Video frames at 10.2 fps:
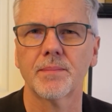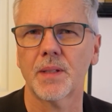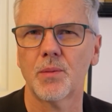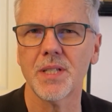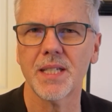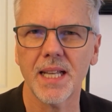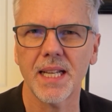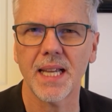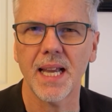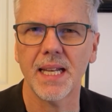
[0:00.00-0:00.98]
I wasn't
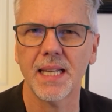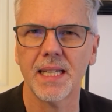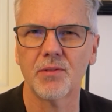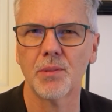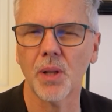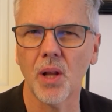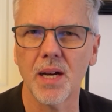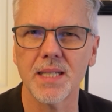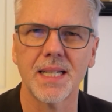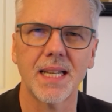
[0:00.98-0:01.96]
getting any
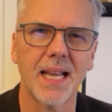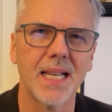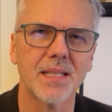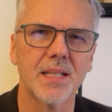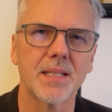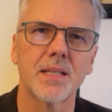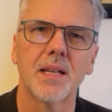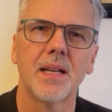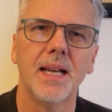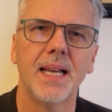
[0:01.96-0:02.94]
replies, any answers,
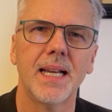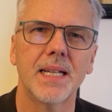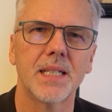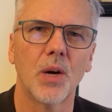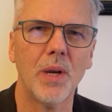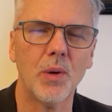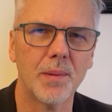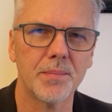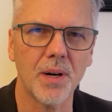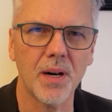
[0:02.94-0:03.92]
and a week
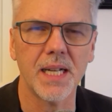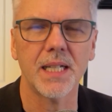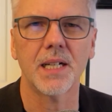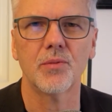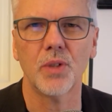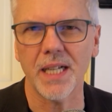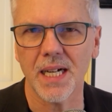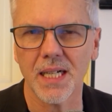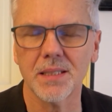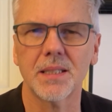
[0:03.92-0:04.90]
went by and I
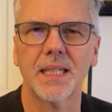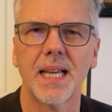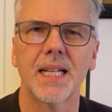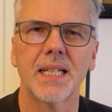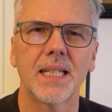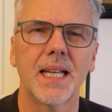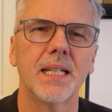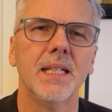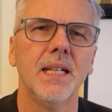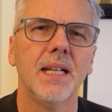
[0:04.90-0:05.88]
re-asked again and
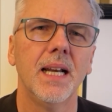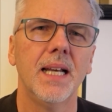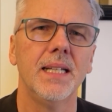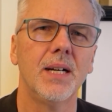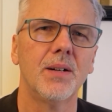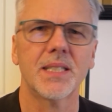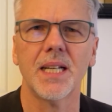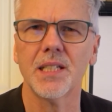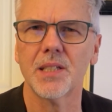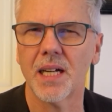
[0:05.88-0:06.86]
again, and now I
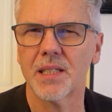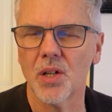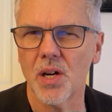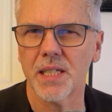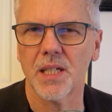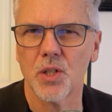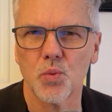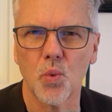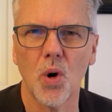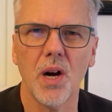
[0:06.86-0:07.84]
started to diagnose
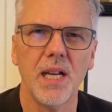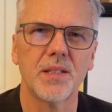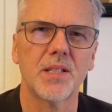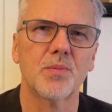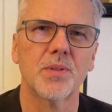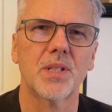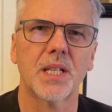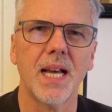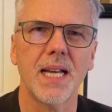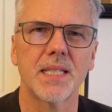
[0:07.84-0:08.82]
why this was the
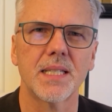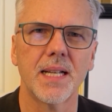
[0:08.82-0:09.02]
case.